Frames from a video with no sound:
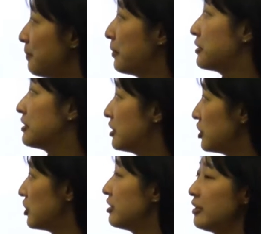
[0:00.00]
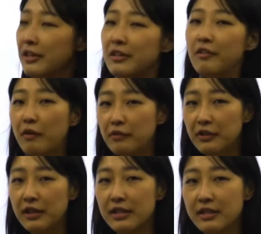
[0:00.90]
politician and
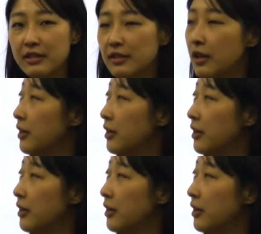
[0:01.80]
novelist.